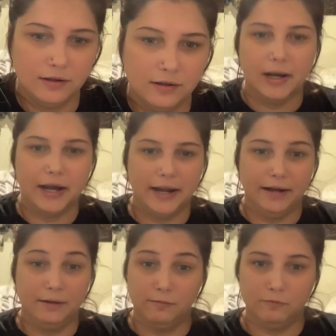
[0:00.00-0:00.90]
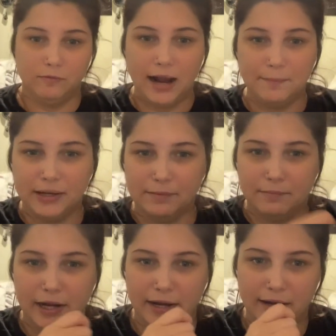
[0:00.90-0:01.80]
by wrapping
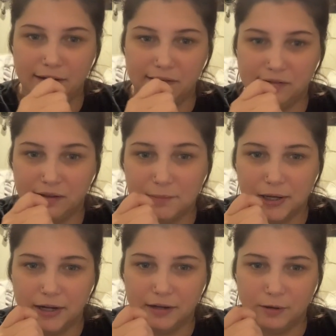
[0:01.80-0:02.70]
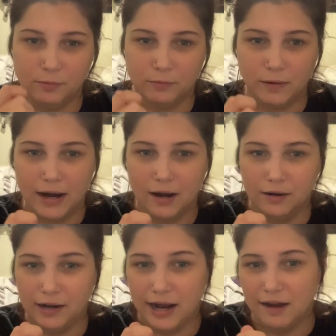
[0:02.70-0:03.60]
my stomach around
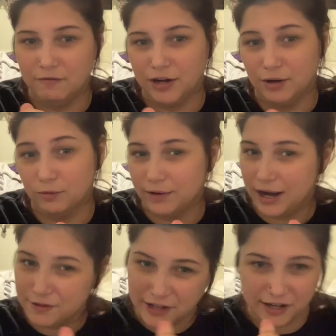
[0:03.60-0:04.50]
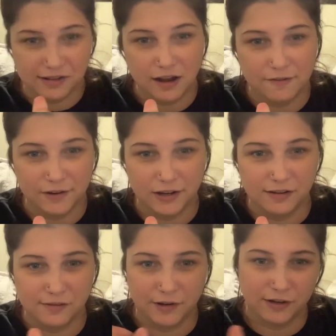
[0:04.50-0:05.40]
halfway around the
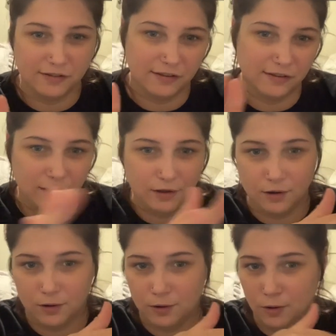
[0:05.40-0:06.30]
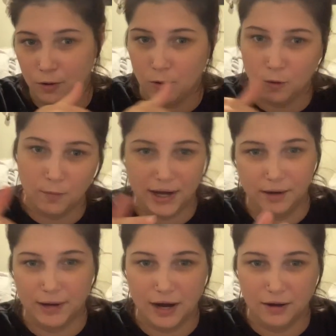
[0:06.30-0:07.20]
esophagus versus the whole way
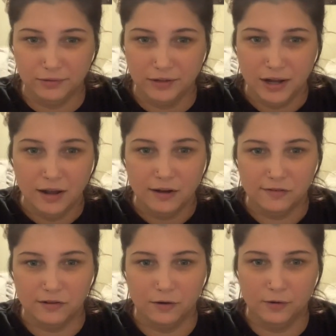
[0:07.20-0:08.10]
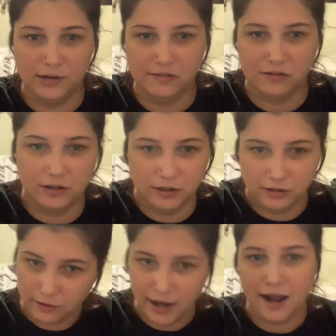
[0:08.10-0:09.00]
around. So he's going to
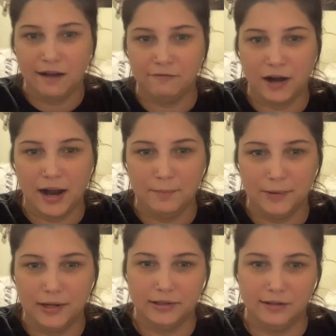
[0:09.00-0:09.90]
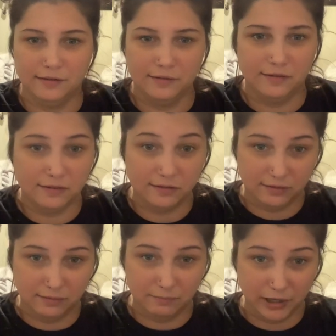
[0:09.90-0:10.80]
do a half wrap, and then
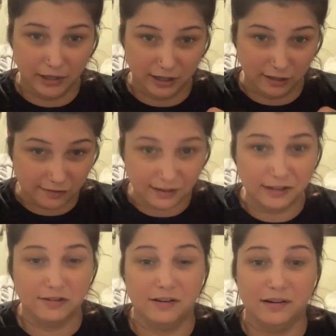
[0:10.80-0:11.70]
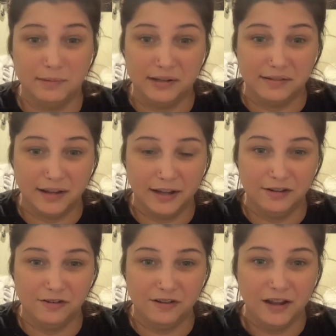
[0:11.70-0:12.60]
my insides are going to be
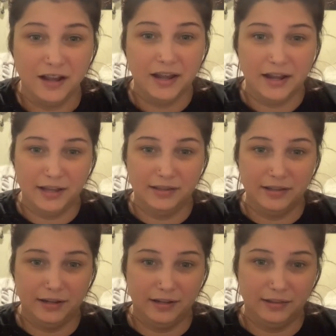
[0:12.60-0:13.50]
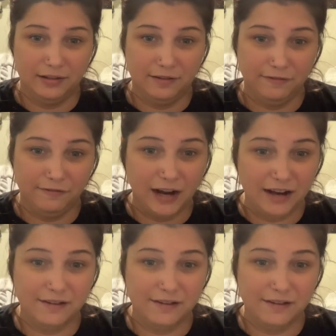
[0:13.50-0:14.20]
stitched, and then the 5